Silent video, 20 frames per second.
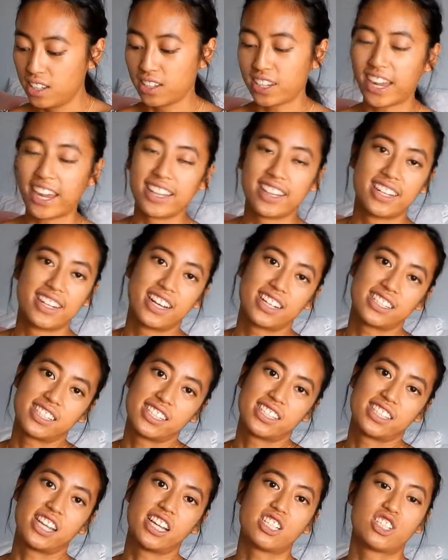Okay, the next
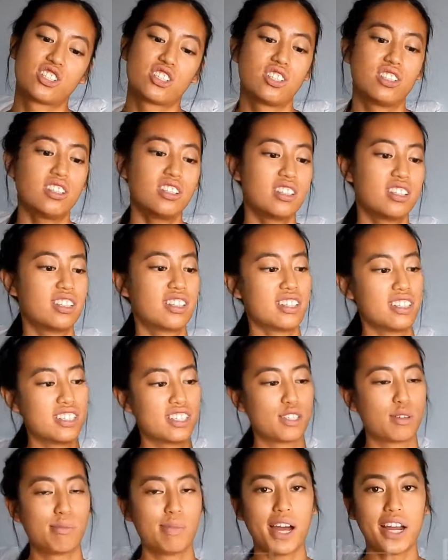essential
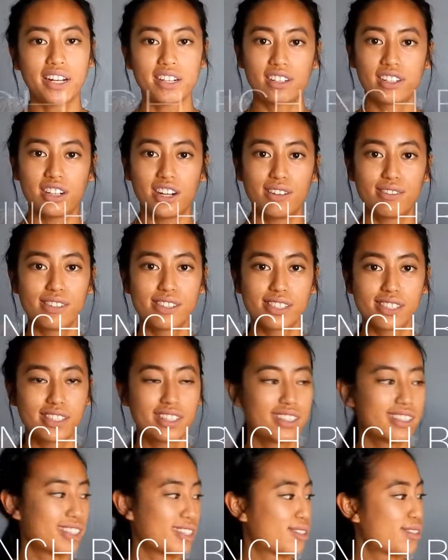is a binder,
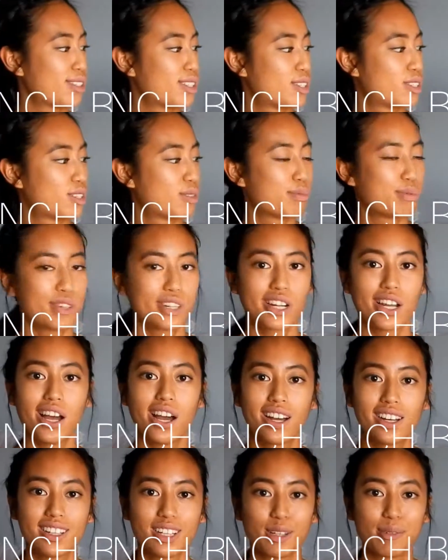obviously. This one's pretty
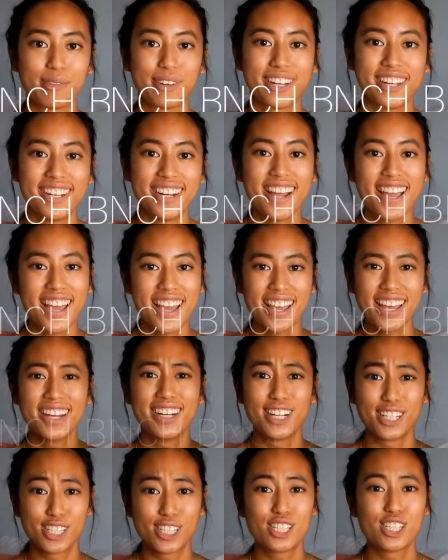ugly, but it
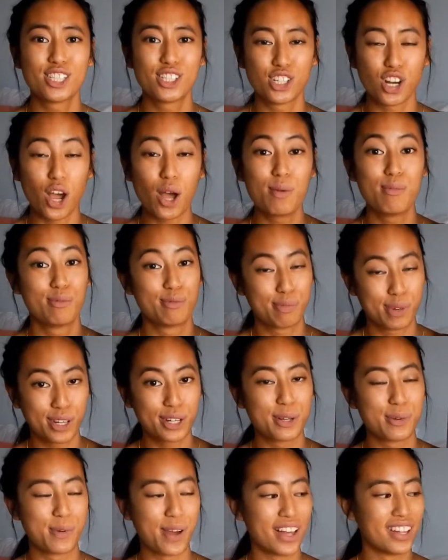does its job
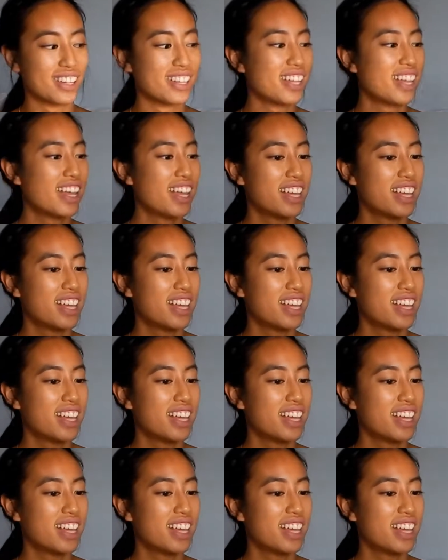pretty well.